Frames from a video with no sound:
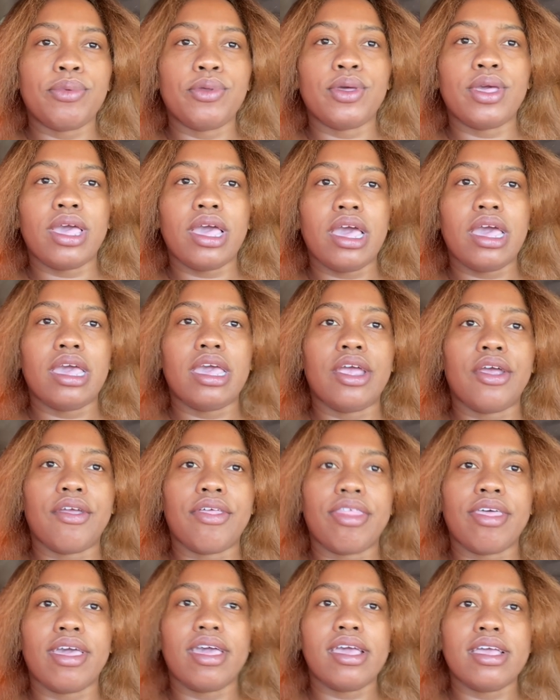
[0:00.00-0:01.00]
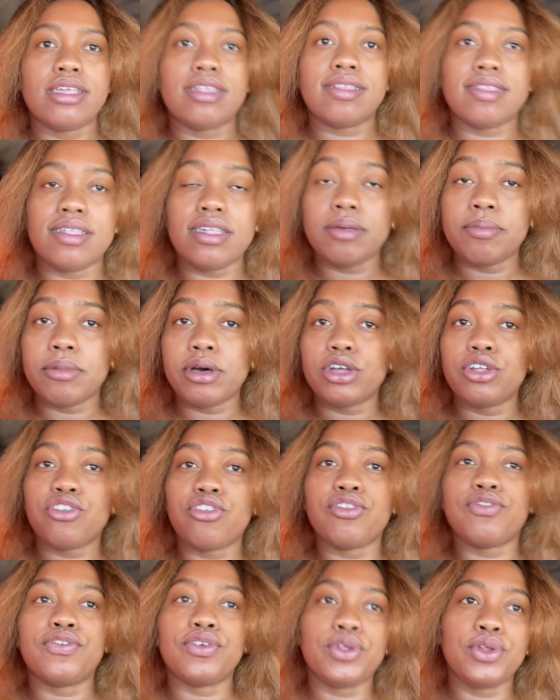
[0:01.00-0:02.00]
you can't hear the AC much.
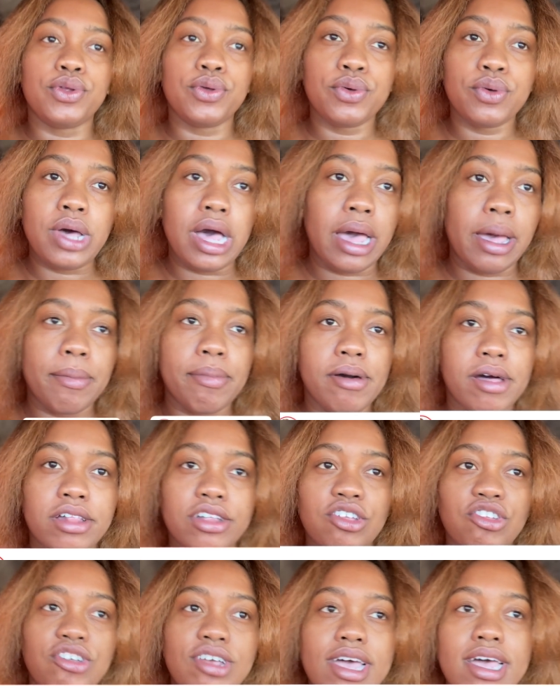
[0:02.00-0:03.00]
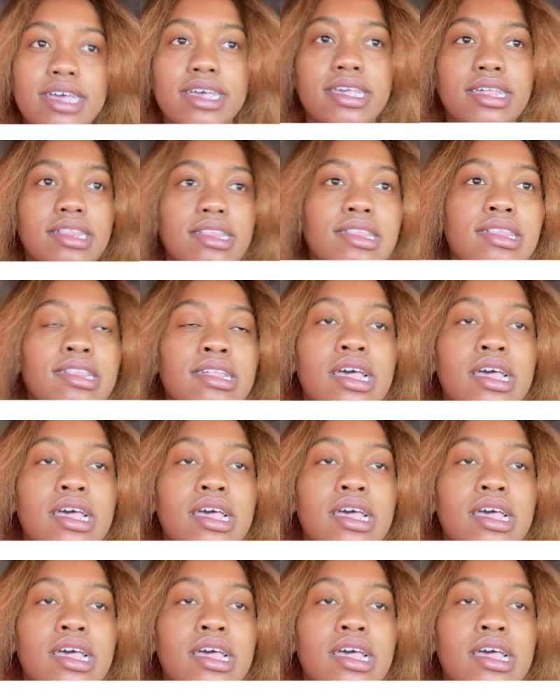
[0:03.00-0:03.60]
If you do, I apologize.